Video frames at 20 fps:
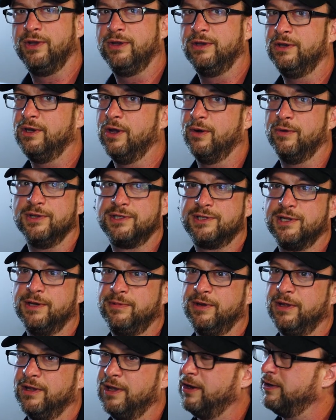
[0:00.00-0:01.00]
no one's
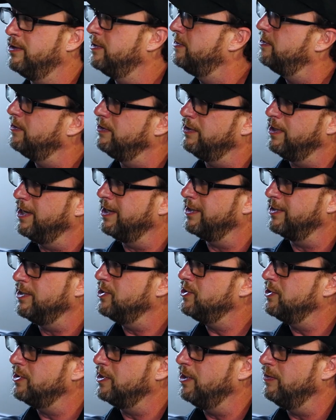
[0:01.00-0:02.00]
going to be allowed to turn the
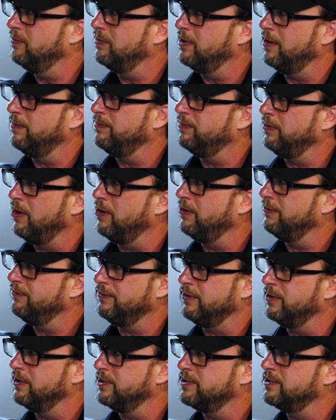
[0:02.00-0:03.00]
ignition key without blowing
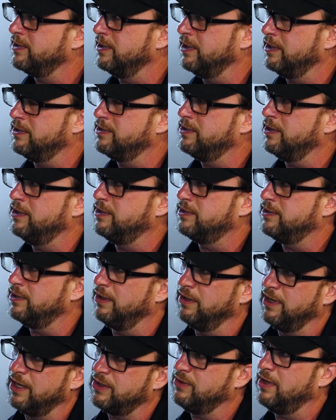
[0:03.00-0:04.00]
first, and it's
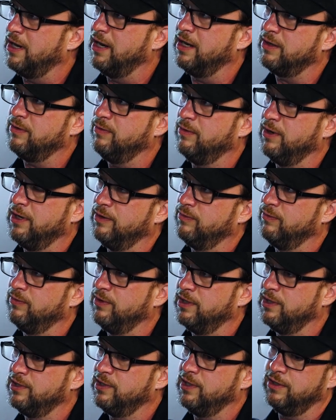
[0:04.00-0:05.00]
an electronic one
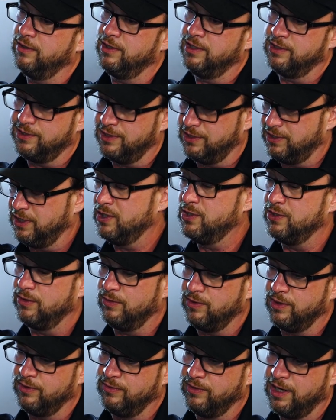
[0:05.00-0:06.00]
with it's a
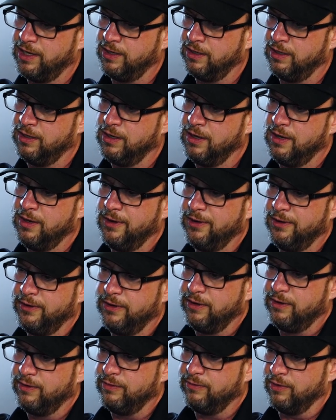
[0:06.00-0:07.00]
digital one rather,
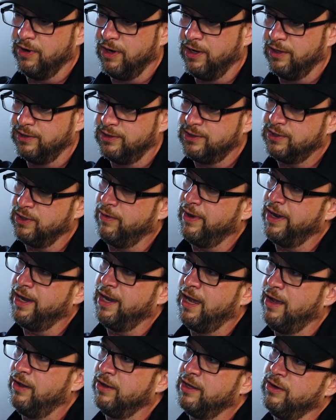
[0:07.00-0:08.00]
run. So
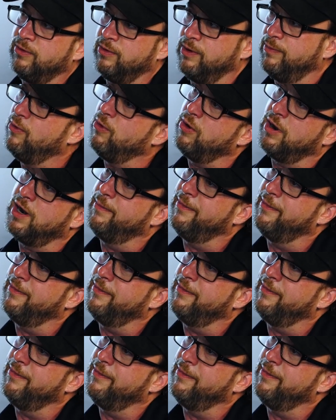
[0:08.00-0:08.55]
I'll get a report